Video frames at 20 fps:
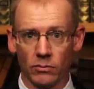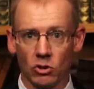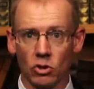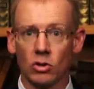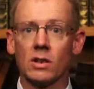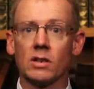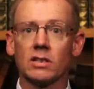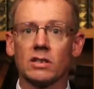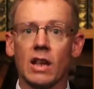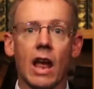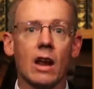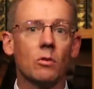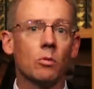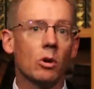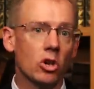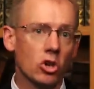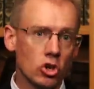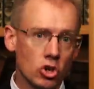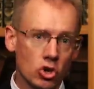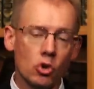to decide
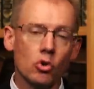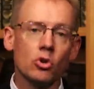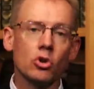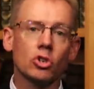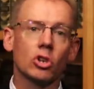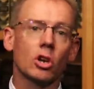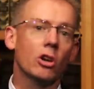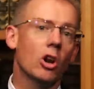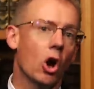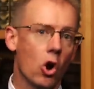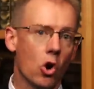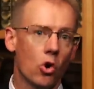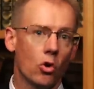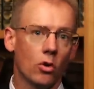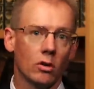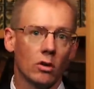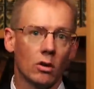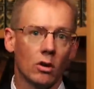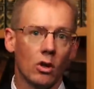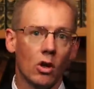what you should
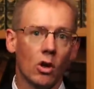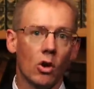own